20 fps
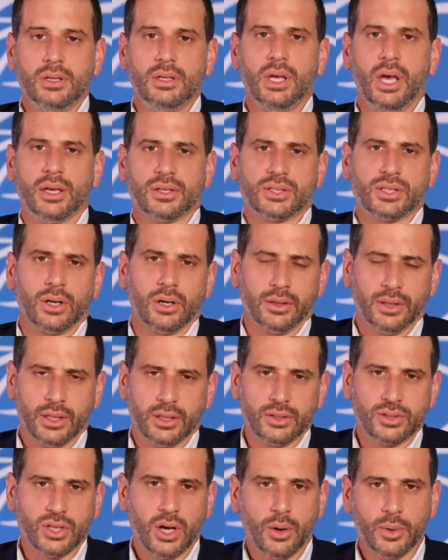Yeah, certainly.
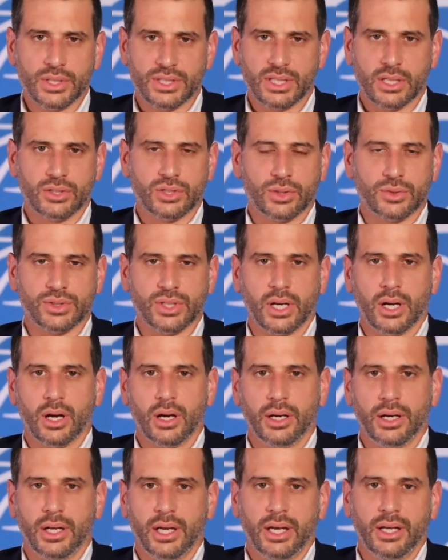There's always issues
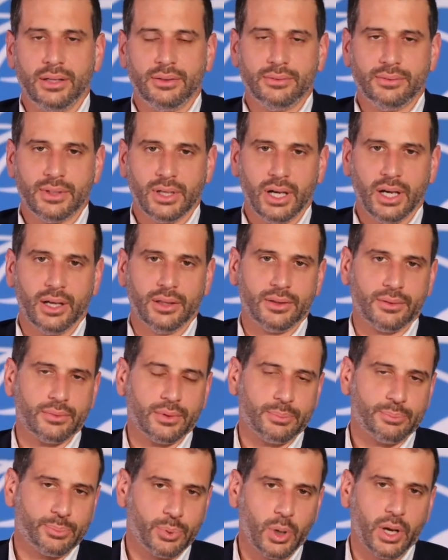there. And
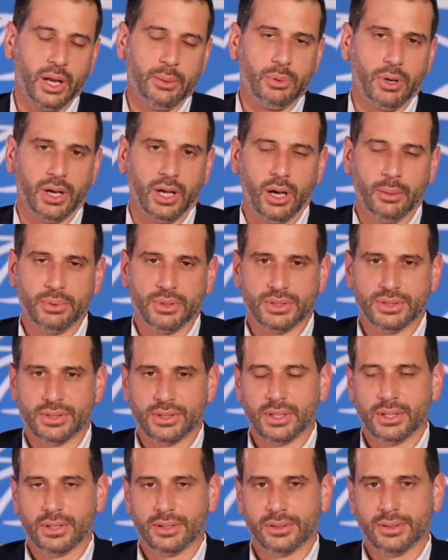the point I bring up
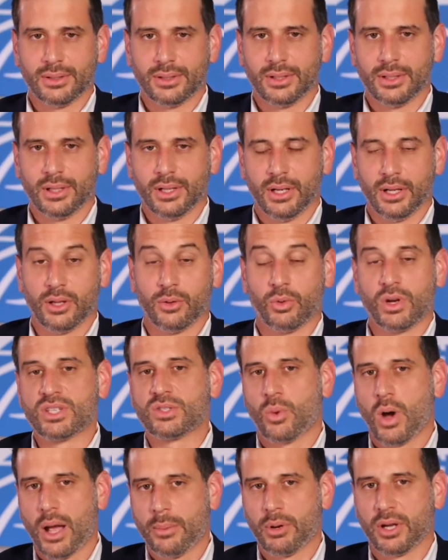is, the
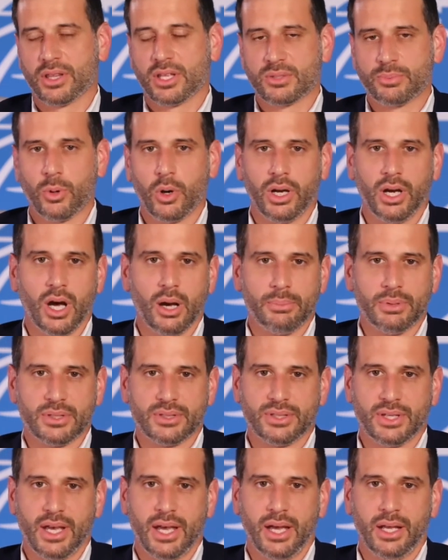reason why I bring this point up
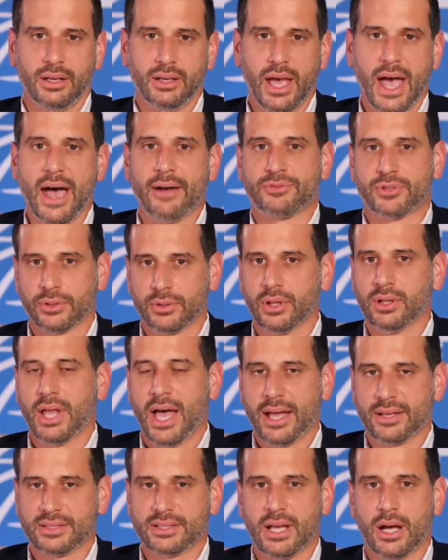is that after the
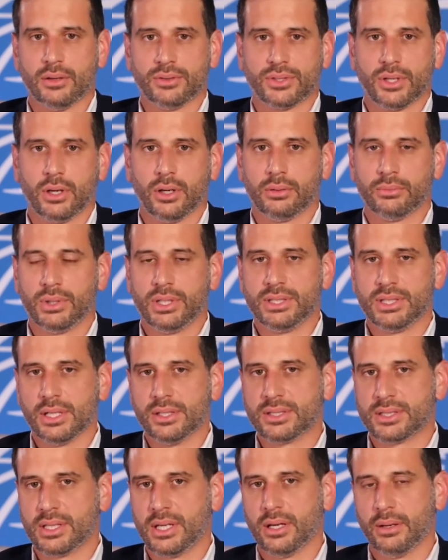last downturn, we
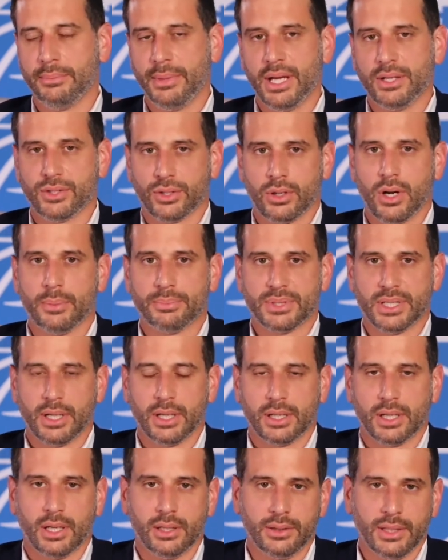did see a major
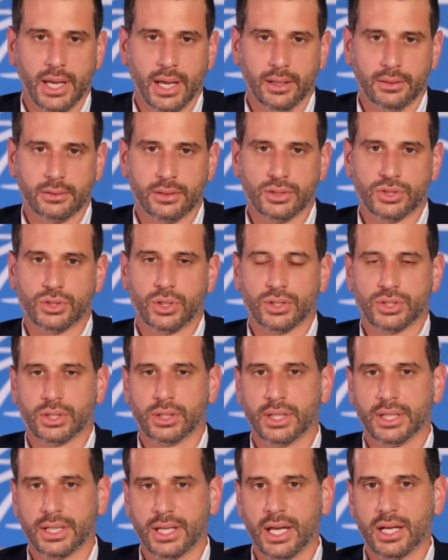uptick in that
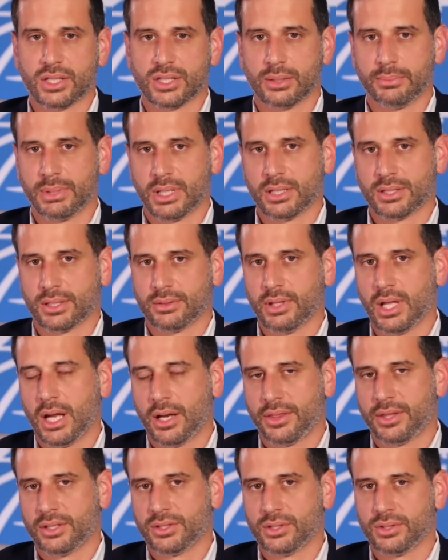construction litigation because of a
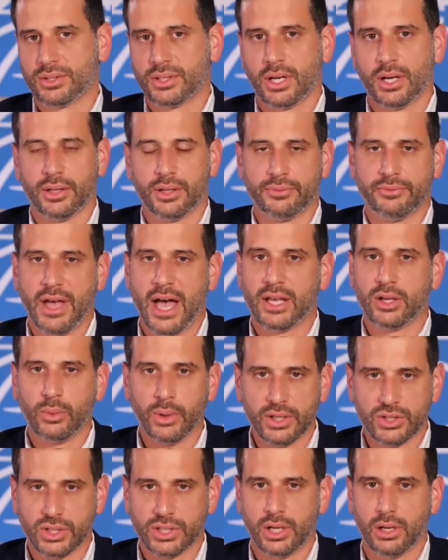lot of things you saw. The
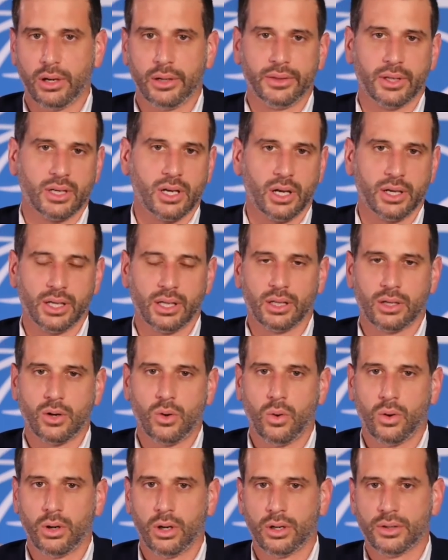value engineering, the cutting of the
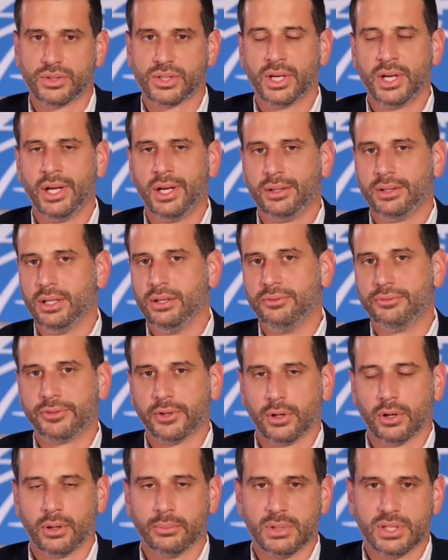corners, the
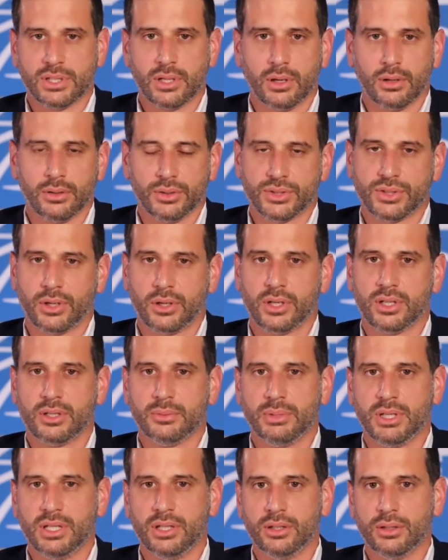inferior materials started
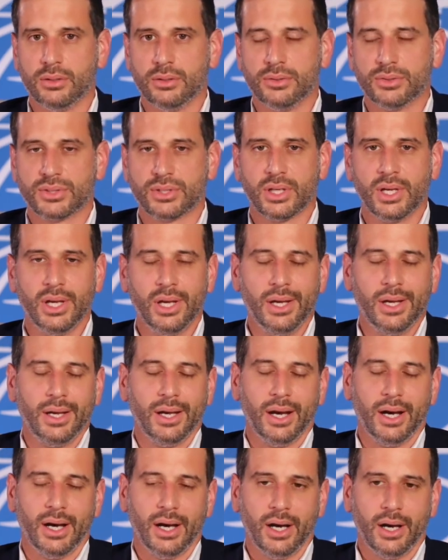to be used.
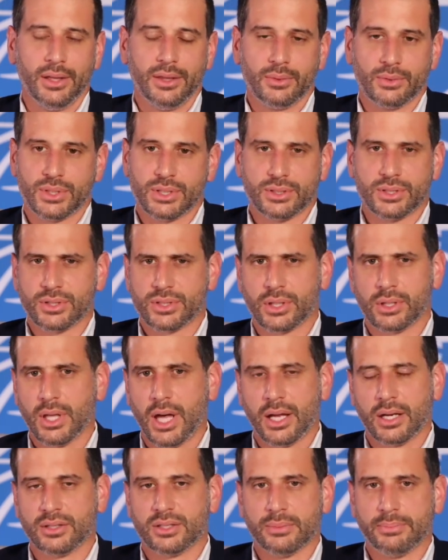There was just a
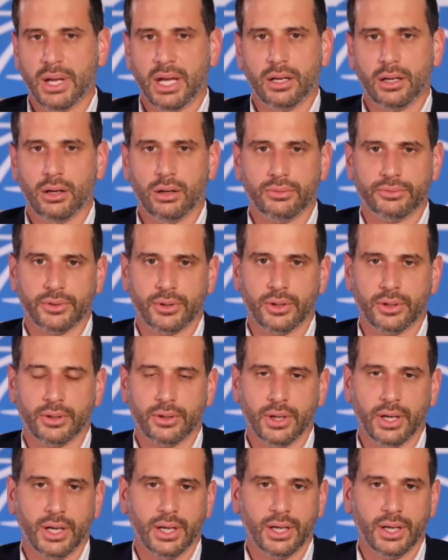lot of debate
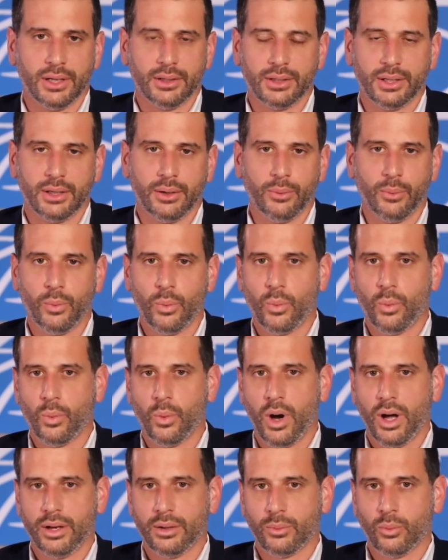over,
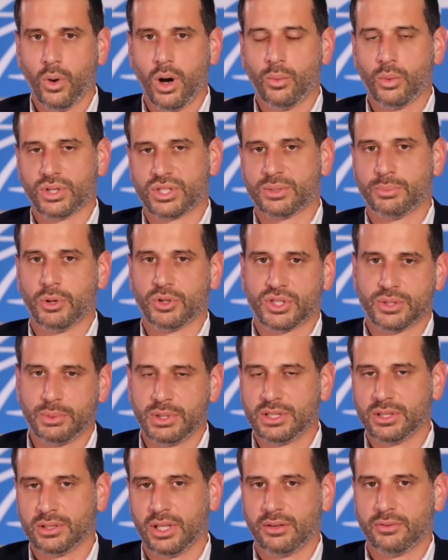what was supposed to
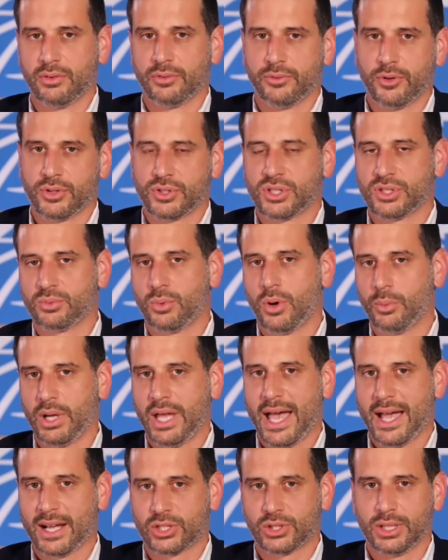be delivered versus what
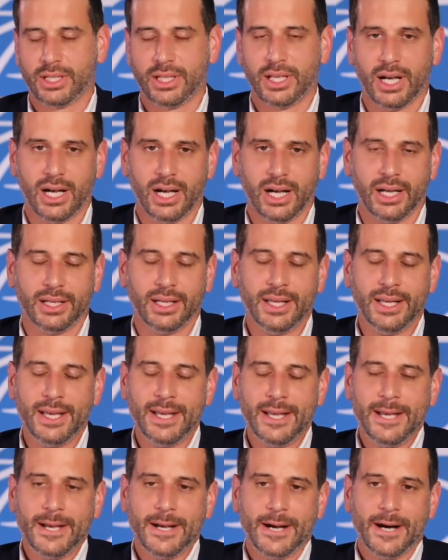we actually got,
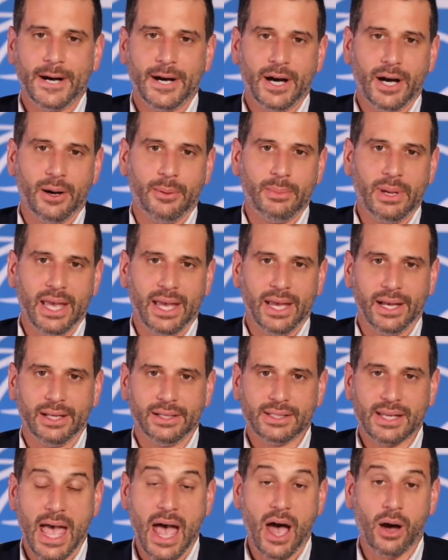
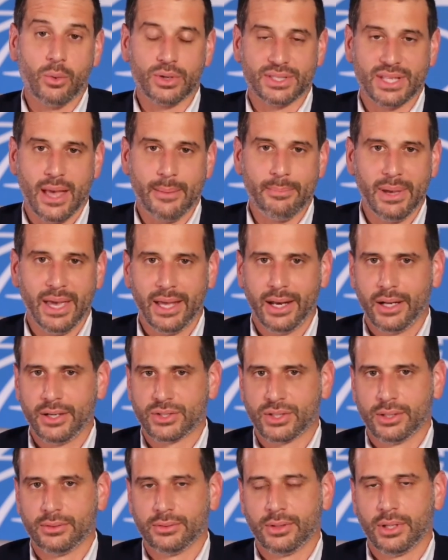and how was that
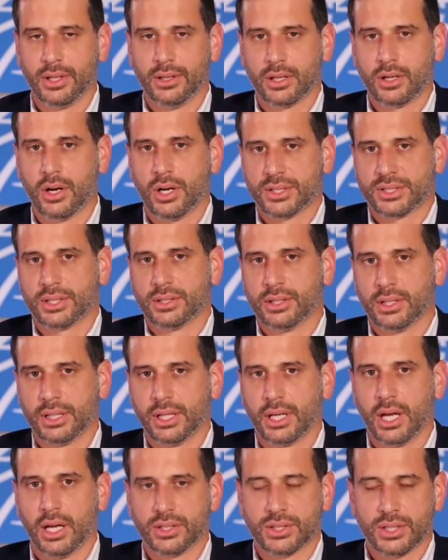managed. And the cost of
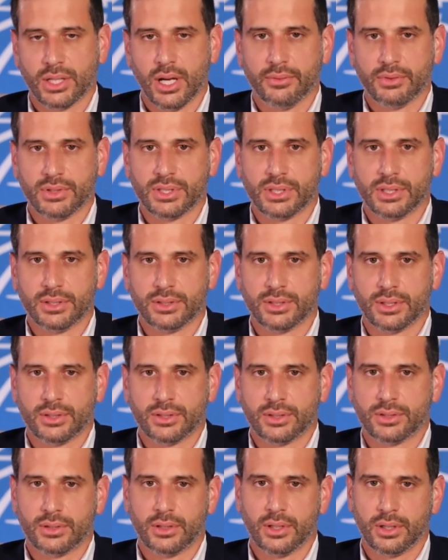litigation obviously
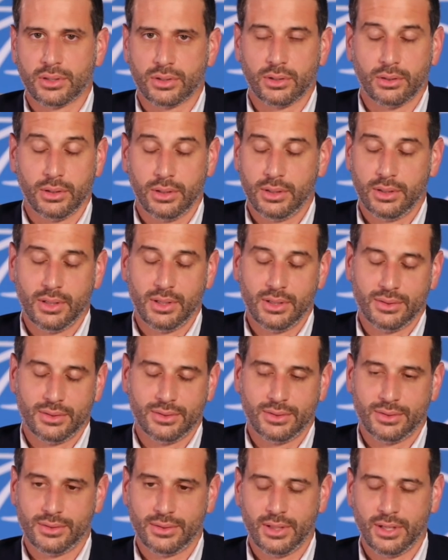
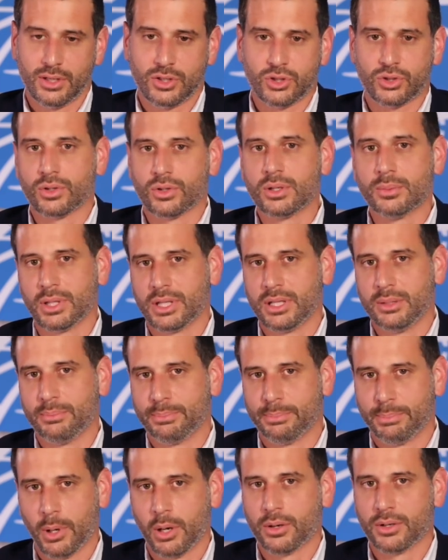is an extremely
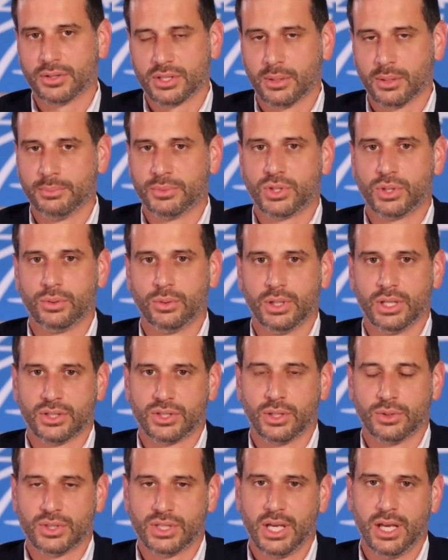burdensome to an
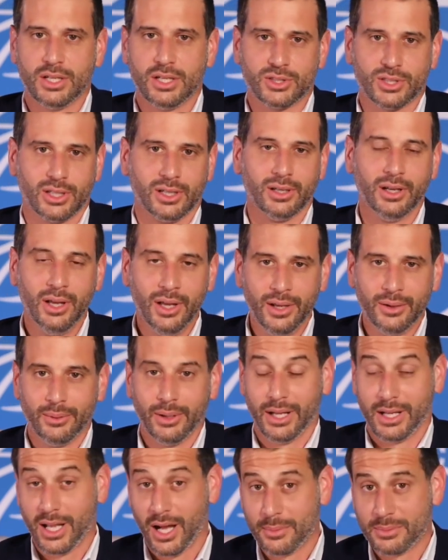association
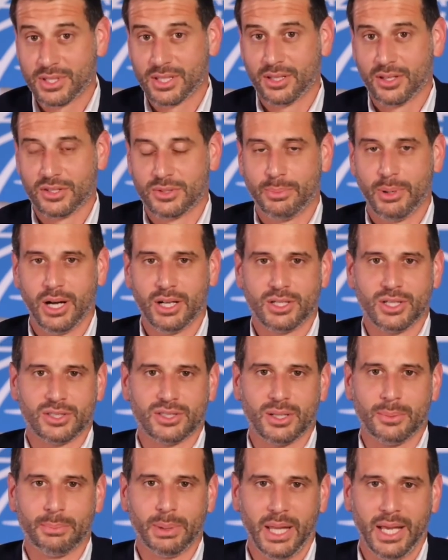when it comes to those
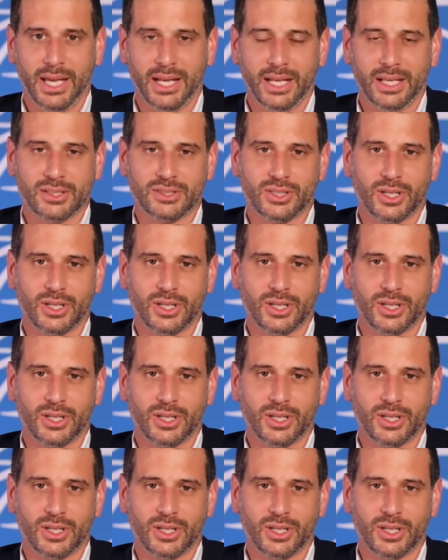budgets and planning.